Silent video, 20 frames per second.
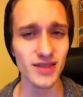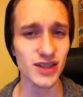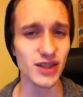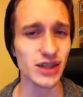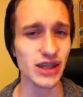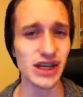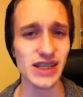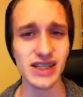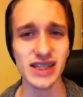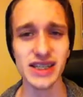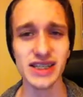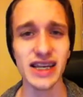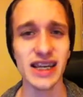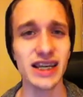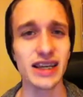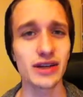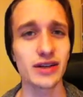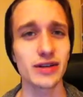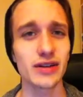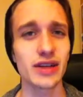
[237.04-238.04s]
you guys can
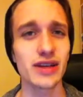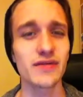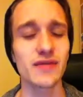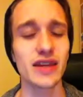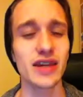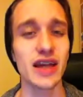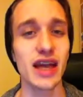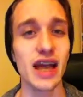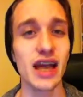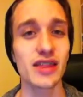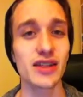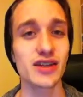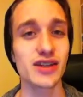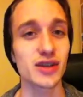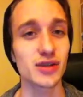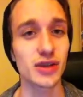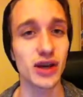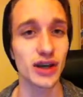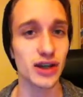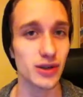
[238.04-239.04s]
take it or leave it and there's
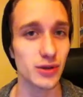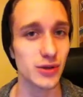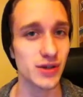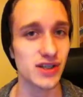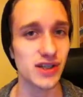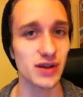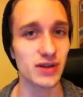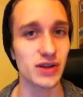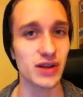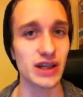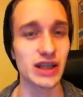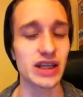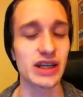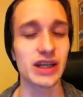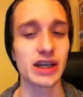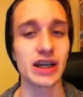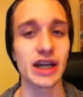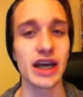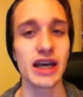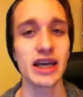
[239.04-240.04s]
a lot of noise out there on the
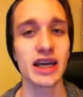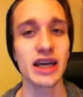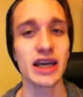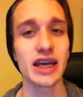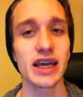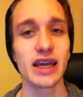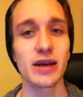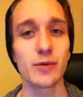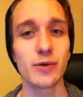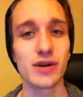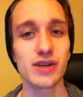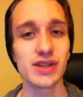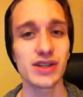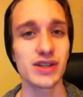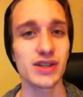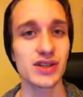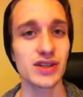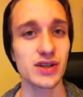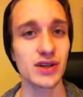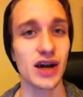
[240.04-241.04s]
internet it
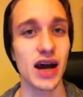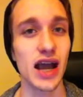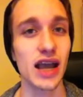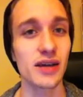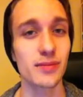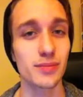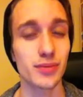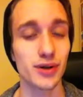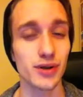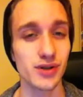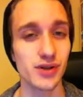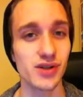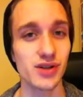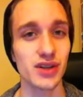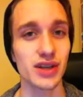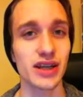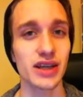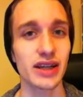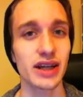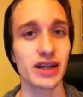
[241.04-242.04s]
wasn't until i had
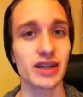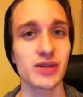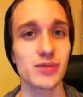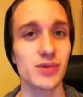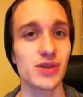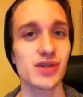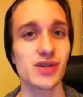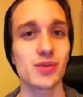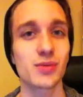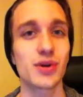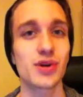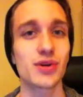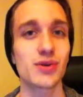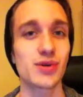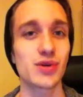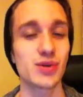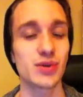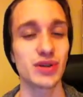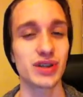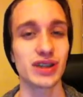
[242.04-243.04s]
personally connected with someone
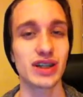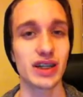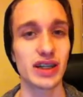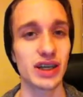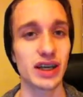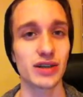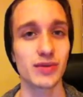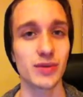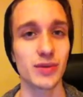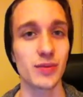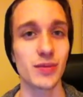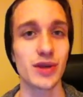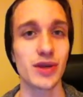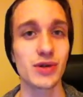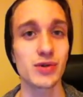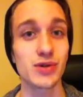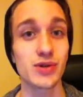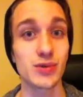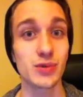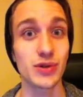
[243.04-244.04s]
who's willing to connect with me
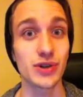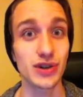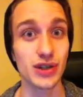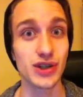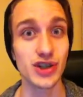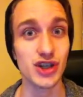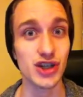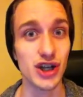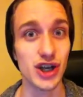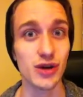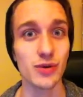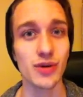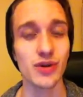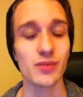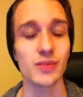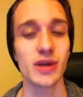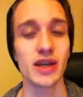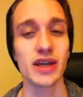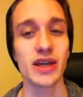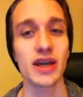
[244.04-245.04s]
who's willing to share
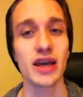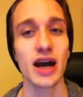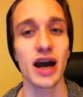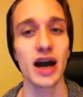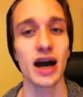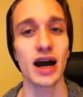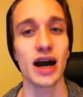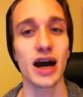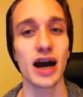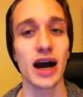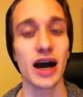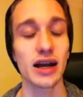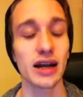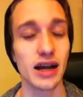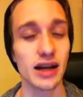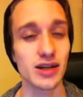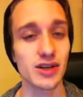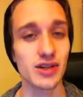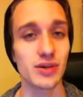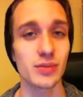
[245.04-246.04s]
with me uh, how to
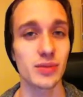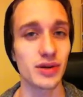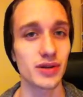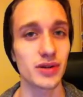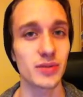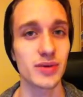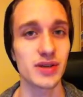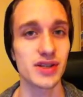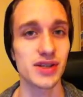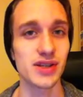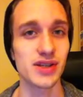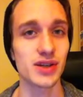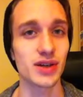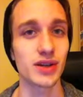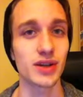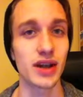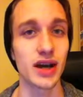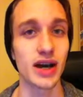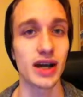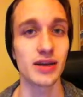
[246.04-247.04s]
actually build a business
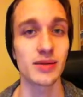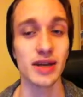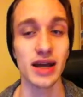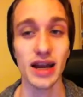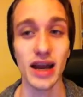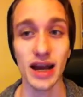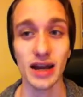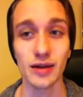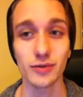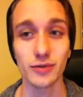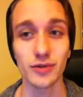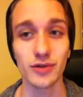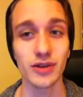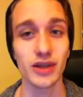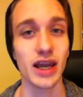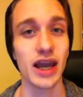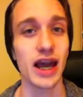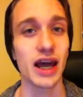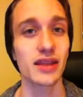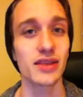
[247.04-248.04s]
online that i
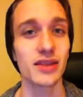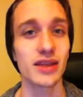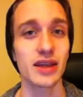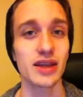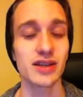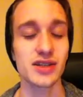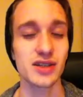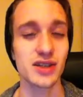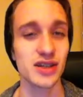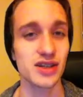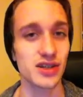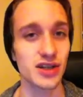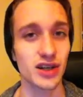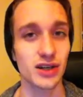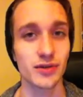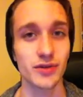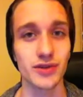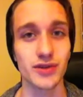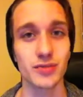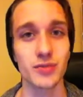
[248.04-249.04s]
really had things because you got
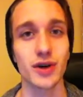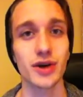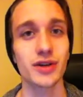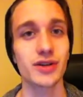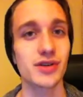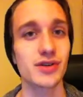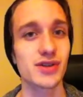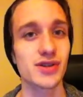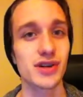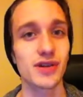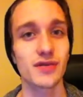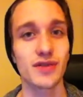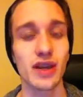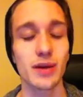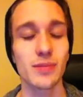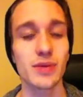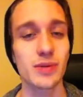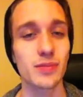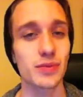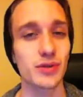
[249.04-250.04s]
to learn to market yourself
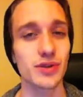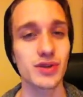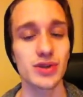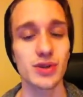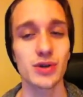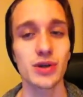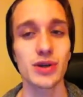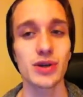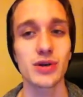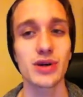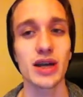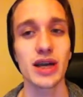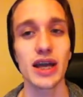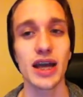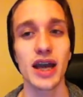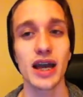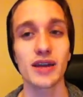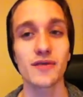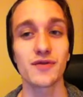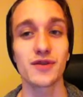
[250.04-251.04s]
get people to you
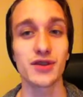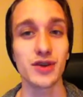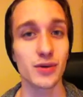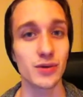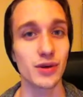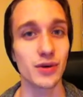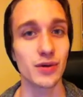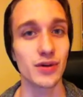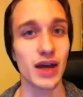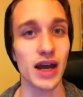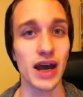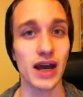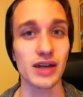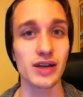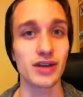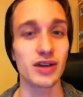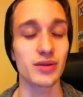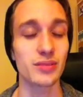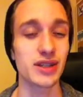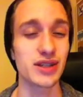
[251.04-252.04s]
and if you don't know that
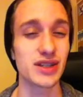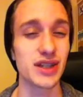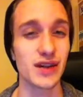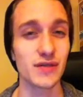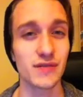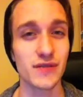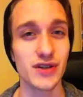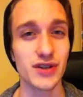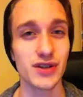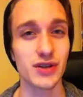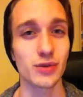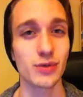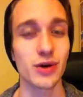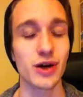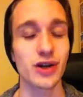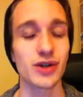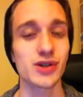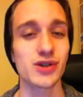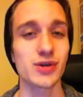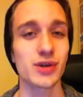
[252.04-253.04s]
you're going to be dead fish in the
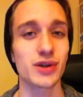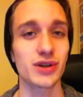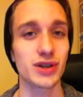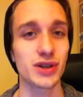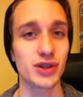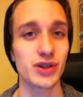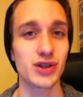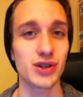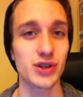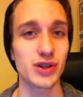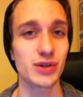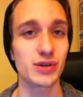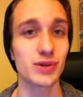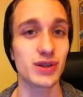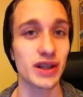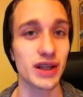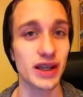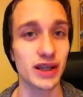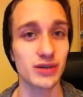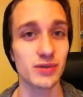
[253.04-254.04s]
water so i'd encourage you to do
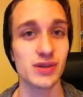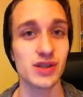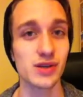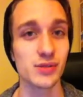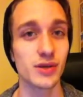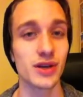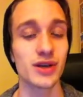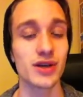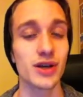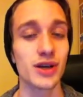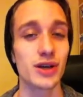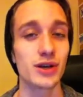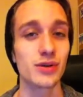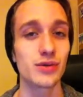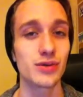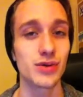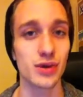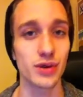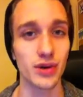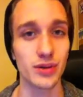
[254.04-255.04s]
connect with someone
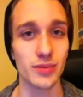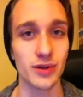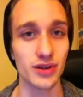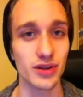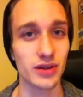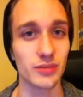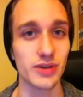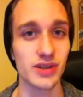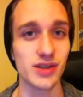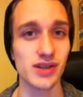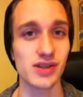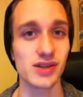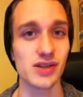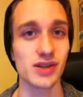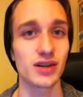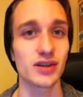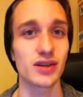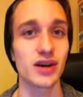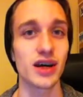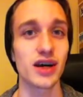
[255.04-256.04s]
who's already building a business
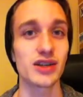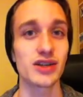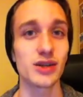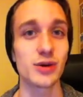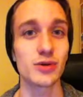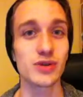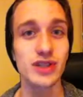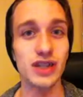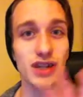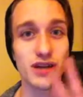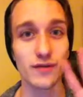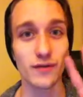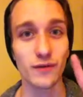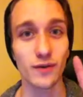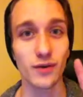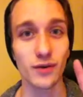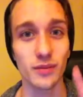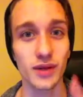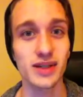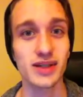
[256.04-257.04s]
online. Don't take
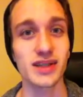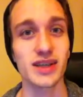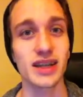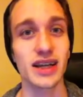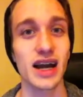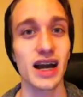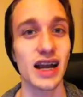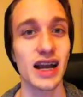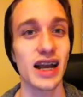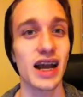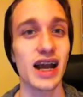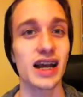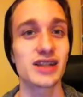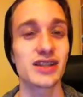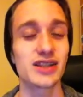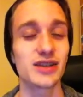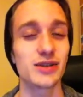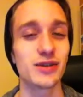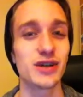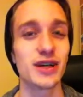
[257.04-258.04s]
four months like I
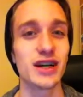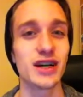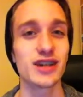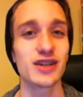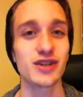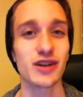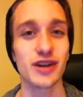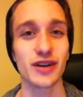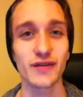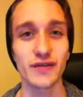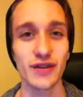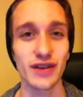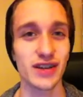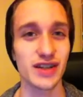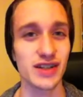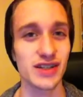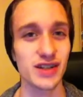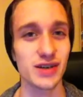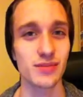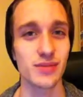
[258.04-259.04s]
had to trying to figure
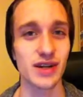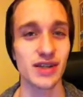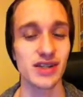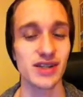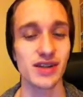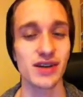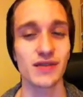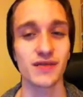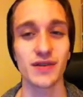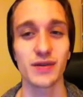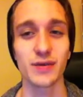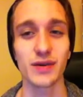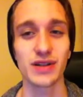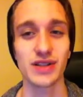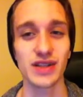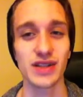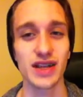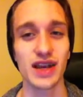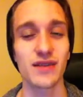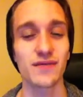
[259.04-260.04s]
things out myself. It
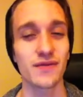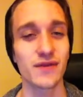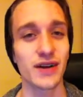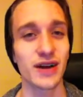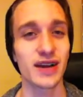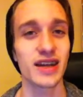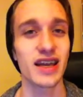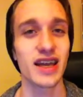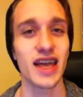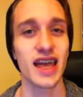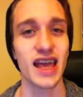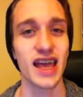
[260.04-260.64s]
wasn't that fun.